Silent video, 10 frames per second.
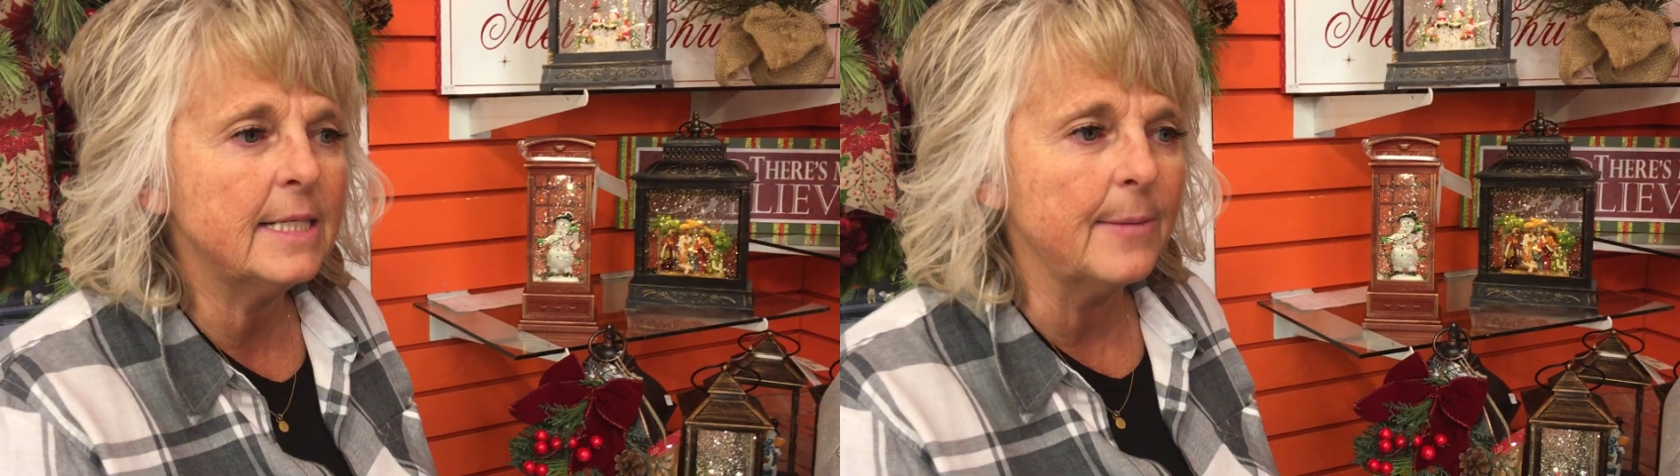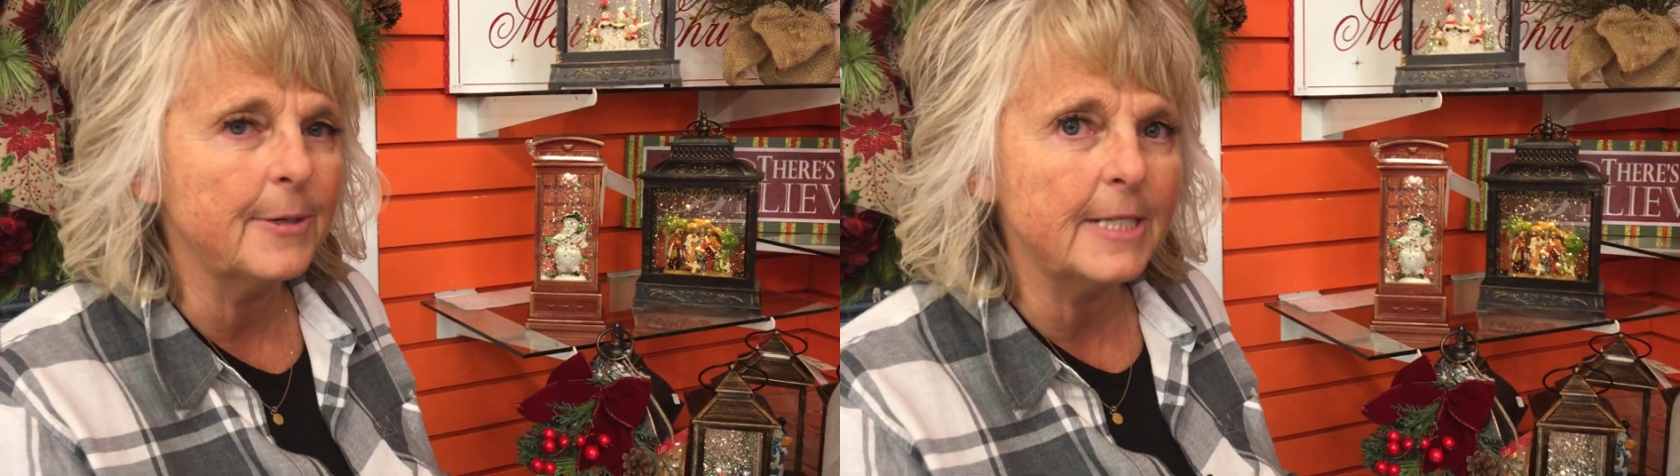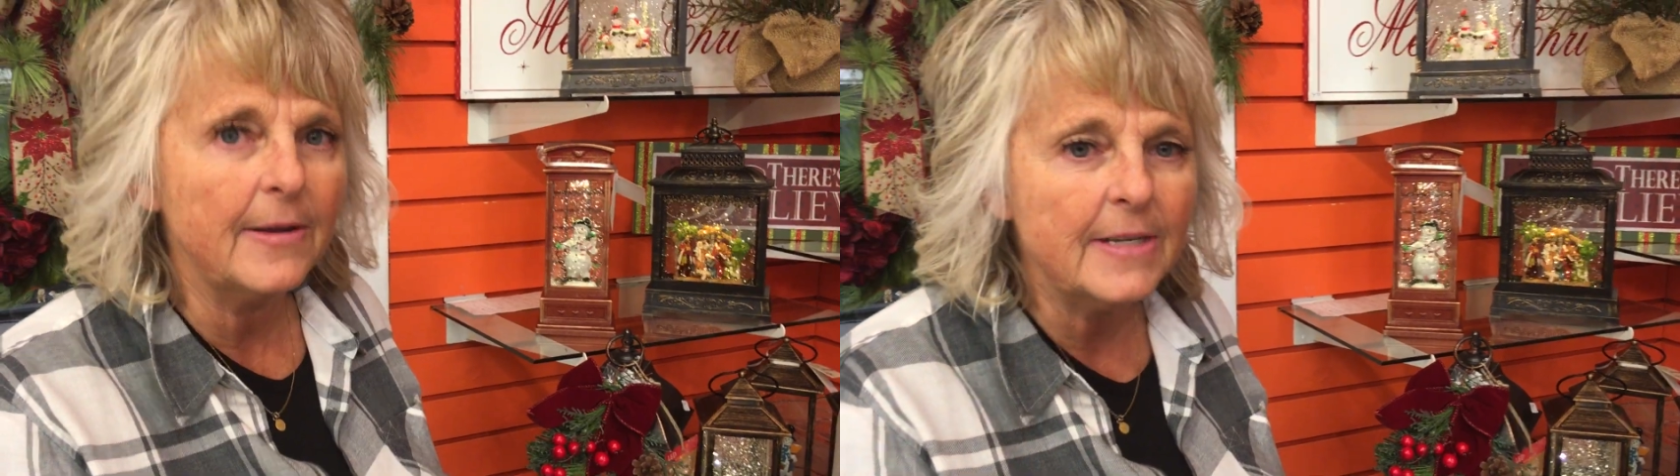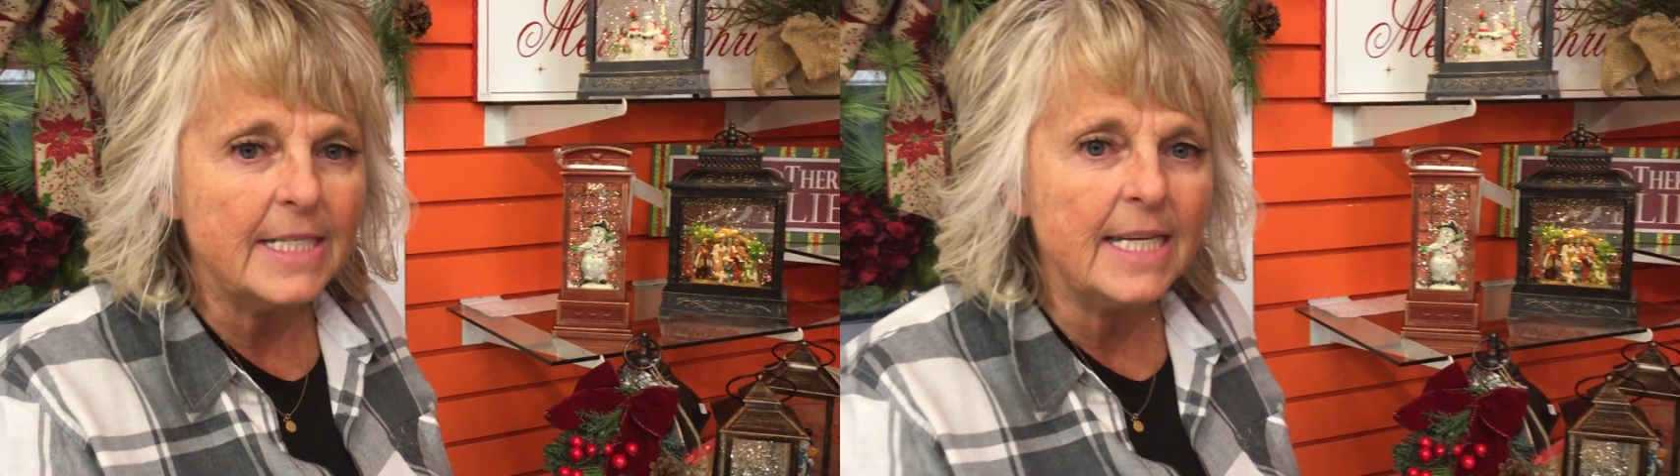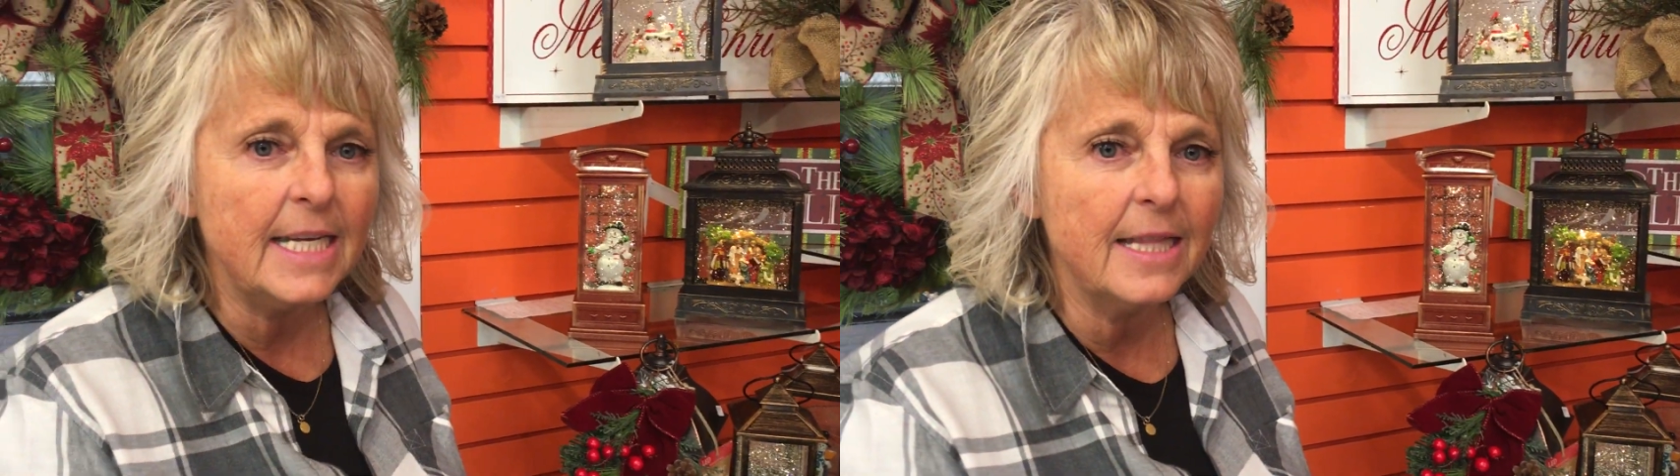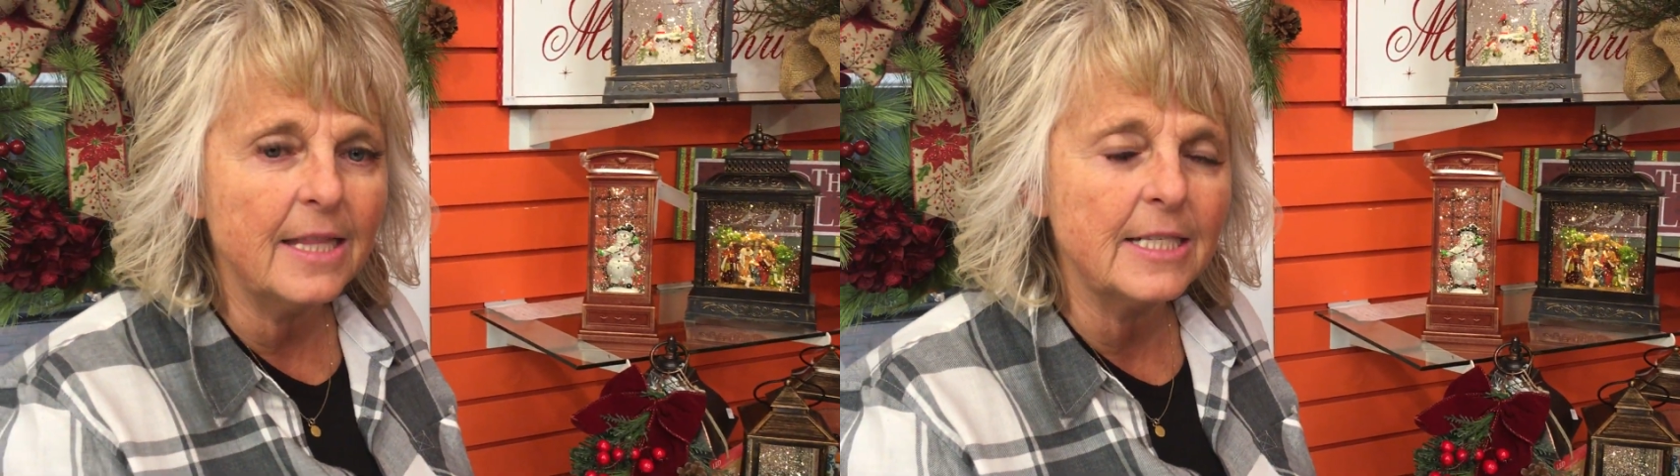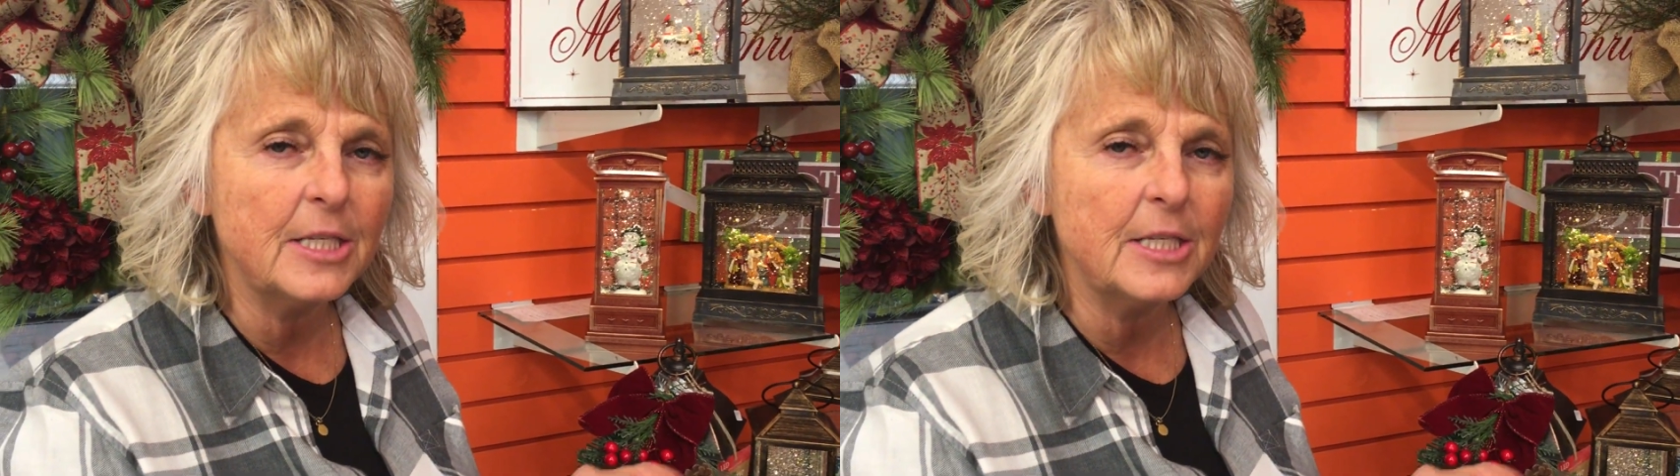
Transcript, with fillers: December 17th,